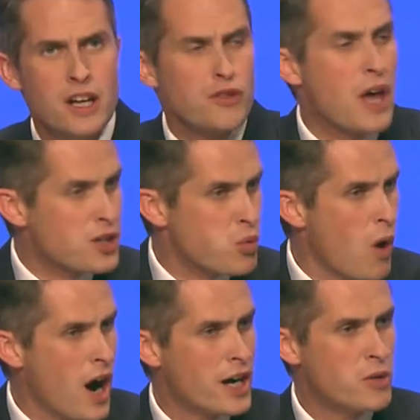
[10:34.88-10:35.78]
That's
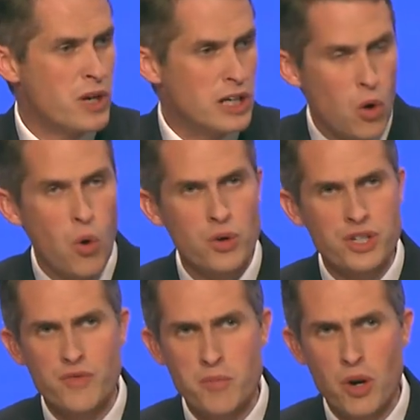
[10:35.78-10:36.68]
why we
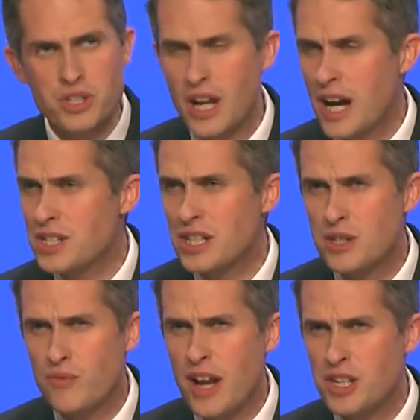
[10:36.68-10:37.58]
launched the Modernising
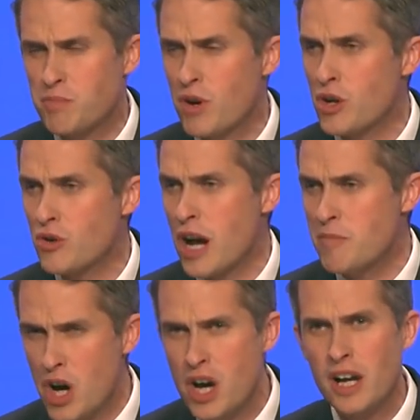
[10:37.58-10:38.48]
Defence Programme
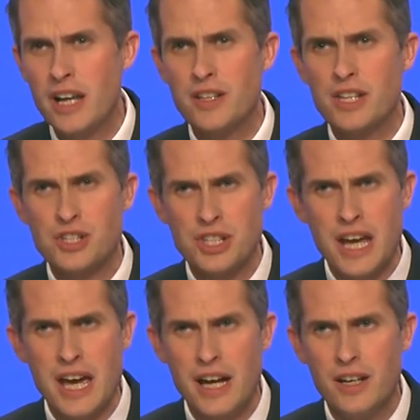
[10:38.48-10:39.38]
earlier this
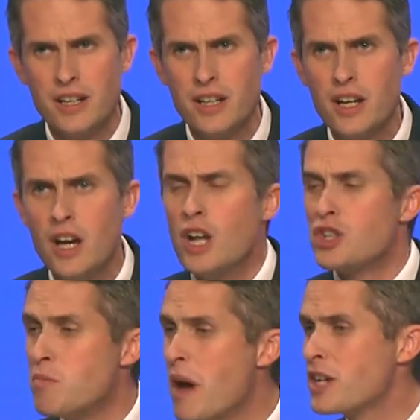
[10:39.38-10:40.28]
year,
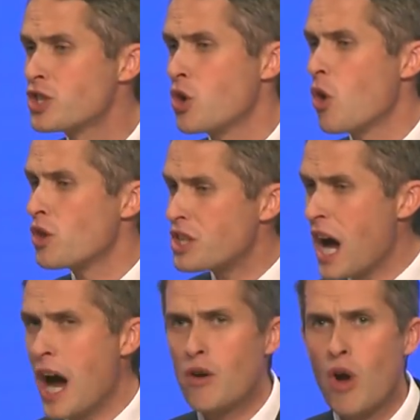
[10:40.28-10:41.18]
to make sure that
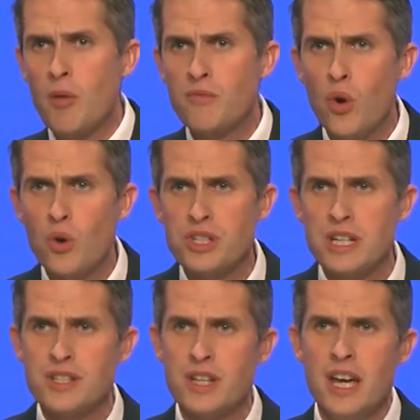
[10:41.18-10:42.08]
our armed
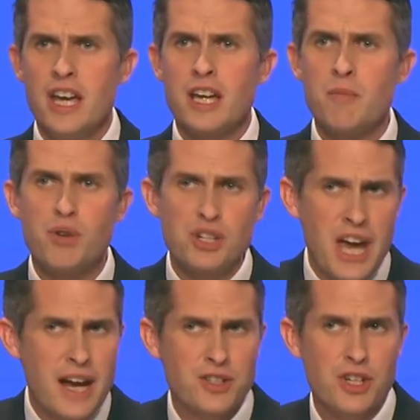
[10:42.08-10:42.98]
forces can
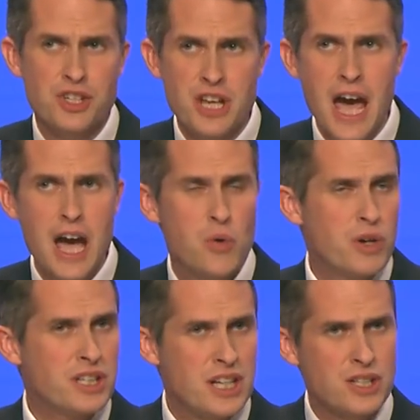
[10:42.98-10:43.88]
protect us now
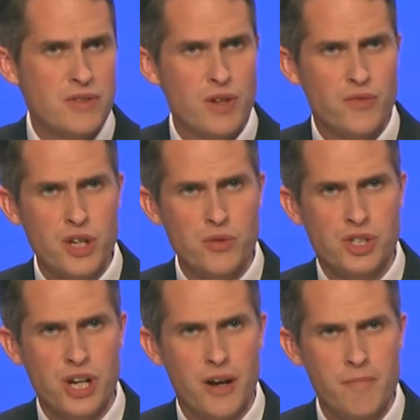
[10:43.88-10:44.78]
and into the
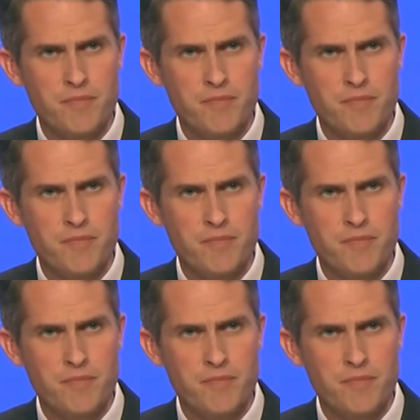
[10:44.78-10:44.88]
future.